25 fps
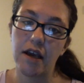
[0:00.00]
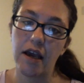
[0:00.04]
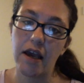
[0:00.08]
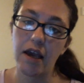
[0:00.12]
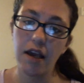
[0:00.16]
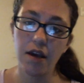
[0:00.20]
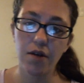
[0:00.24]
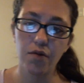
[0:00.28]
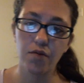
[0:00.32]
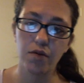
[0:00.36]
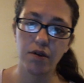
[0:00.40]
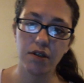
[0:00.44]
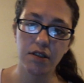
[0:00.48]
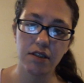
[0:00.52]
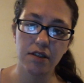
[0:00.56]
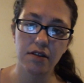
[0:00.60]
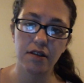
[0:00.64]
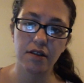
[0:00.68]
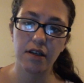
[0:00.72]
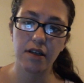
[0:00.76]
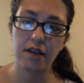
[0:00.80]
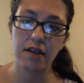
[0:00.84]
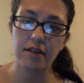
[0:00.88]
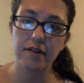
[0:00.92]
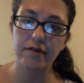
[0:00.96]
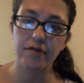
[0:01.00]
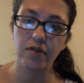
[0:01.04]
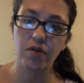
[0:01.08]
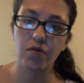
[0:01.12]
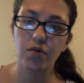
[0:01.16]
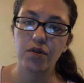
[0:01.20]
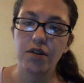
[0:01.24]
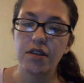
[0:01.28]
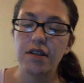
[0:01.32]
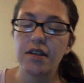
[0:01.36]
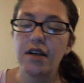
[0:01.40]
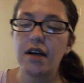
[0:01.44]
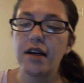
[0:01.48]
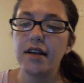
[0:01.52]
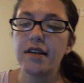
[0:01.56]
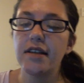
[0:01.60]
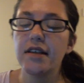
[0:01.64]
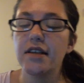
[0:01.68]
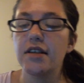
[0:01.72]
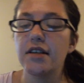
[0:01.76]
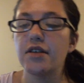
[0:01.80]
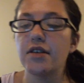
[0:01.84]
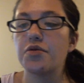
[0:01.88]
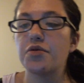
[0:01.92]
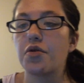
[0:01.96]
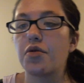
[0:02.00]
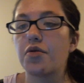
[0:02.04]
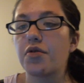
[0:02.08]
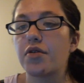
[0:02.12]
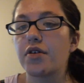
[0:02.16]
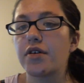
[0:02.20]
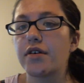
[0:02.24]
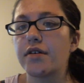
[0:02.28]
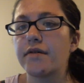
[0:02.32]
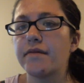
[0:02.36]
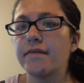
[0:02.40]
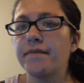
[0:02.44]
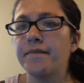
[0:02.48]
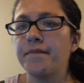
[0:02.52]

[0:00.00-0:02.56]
hey, what's it like living with D.I.D? Or,